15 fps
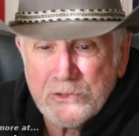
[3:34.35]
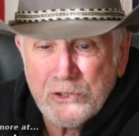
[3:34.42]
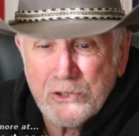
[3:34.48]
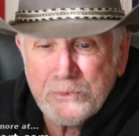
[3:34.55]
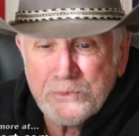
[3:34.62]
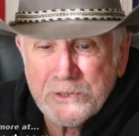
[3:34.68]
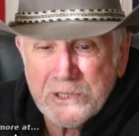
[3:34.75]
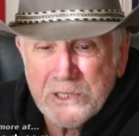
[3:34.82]

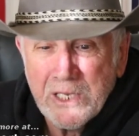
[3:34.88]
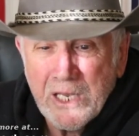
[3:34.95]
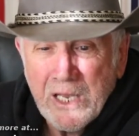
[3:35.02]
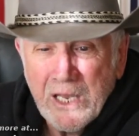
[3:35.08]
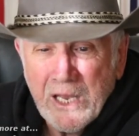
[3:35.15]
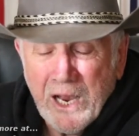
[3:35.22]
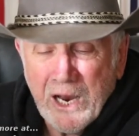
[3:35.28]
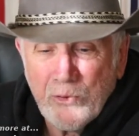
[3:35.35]
troops,
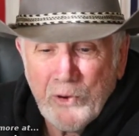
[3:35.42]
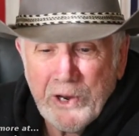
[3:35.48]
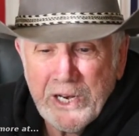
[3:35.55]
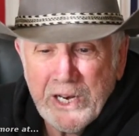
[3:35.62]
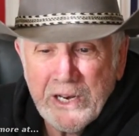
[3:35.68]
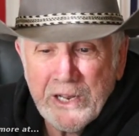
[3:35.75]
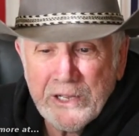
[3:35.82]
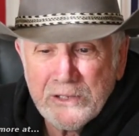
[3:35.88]

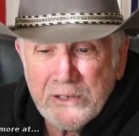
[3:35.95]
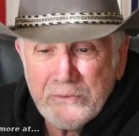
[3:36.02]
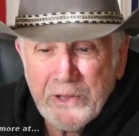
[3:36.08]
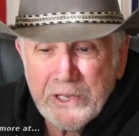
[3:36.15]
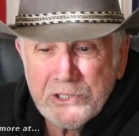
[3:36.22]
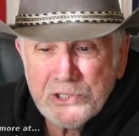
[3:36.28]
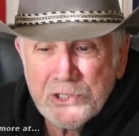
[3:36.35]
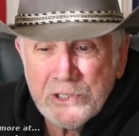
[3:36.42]
Iranian
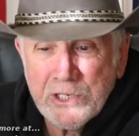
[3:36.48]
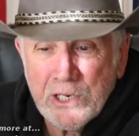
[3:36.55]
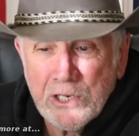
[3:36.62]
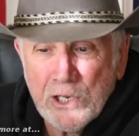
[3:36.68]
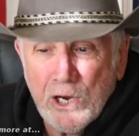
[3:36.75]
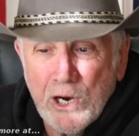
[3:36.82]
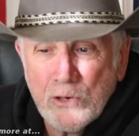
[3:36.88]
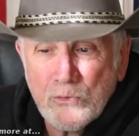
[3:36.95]
intervention, and
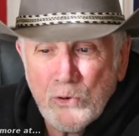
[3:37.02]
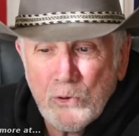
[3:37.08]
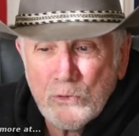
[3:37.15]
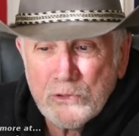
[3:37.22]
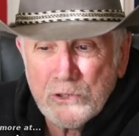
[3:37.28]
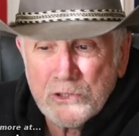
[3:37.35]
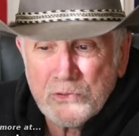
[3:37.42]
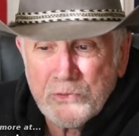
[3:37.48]
long
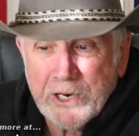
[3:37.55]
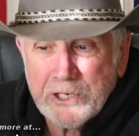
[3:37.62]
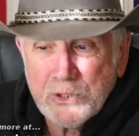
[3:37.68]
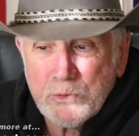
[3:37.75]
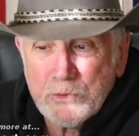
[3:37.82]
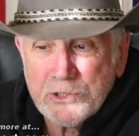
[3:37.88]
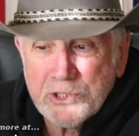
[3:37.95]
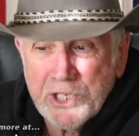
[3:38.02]
road to
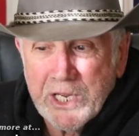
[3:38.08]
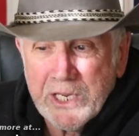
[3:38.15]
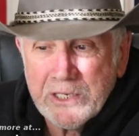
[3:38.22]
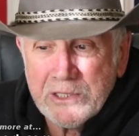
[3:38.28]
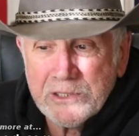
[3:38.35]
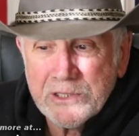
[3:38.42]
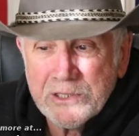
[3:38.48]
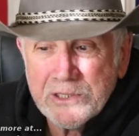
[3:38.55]
structural
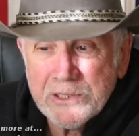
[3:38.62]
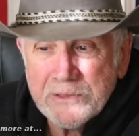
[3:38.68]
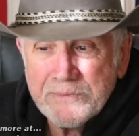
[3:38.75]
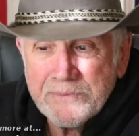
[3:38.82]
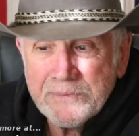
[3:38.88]
change.